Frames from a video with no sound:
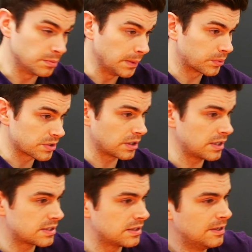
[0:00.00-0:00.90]
to be
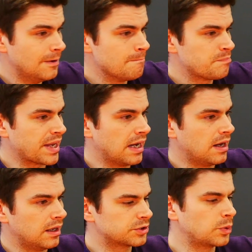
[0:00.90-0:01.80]
precise,
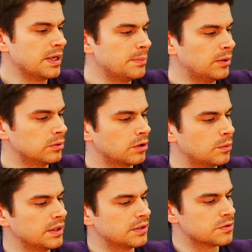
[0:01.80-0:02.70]
uh, 20 mil lug
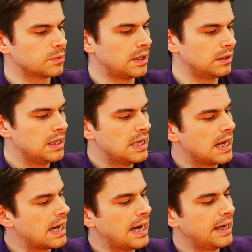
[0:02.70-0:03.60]
width as well,
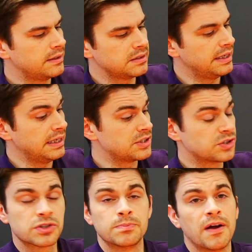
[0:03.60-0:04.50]
and it's
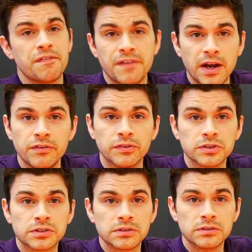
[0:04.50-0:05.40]
just my
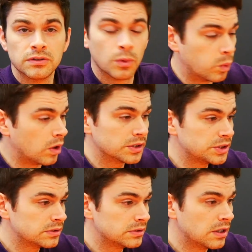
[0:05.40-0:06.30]
favorite
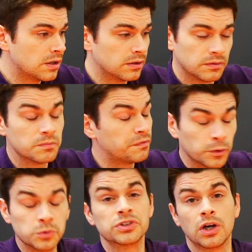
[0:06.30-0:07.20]
watch,
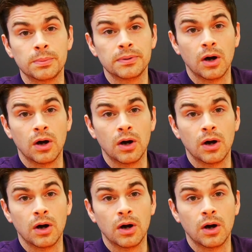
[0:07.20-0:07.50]
full stop,